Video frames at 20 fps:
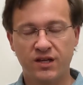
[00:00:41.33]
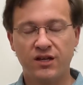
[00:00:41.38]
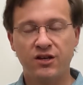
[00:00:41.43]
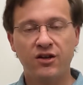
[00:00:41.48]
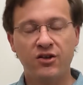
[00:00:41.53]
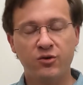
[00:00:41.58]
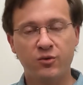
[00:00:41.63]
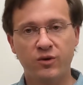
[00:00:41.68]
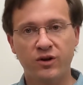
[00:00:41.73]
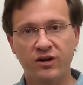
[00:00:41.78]
In
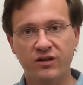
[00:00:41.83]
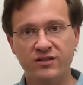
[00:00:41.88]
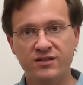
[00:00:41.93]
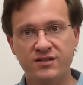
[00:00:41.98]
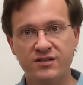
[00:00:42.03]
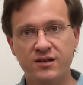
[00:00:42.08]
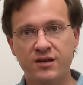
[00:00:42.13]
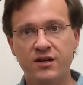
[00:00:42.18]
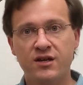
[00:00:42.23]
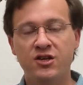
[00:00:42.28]
other
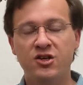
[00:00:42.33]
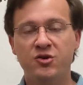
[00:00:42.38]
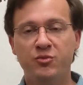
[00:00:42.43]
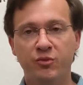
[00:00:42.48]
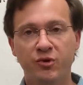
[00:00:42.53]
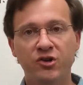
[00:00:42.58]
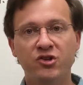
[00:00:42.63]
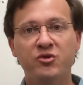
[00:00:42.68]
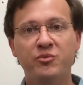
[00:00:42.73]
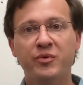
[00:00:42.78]
words, you
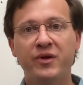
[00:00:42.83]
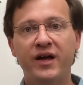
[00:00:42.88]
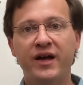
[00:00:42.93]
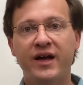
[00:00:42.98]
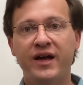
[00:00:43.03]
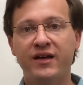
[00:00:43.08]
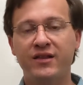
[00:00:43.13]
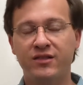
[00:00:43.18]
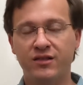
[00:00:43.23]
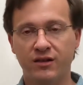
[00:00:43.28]

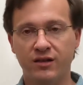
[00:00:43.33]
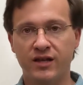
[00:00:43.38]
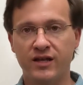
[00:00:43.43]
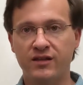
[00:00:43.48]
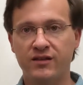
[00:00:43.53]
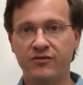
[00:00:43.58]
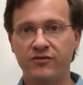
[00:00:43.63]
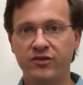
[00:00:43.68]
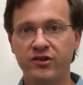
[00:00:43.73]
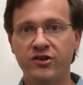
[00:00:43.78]
multiply the
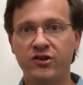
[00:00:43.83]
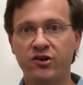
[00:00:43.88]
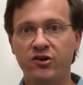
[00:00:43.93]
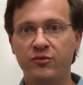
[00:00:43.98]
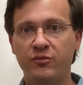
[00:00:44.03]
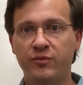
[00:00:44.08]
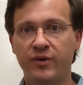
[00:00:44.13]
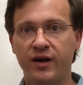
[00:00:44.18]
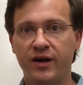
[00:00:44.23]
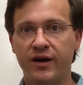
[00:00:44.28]
length of the
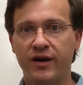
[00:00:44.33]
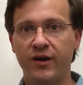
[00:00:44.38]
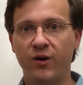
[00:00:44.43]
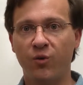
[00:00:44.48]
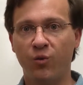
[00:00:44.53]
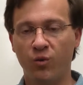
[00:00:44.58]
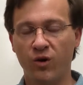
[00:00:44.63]
note by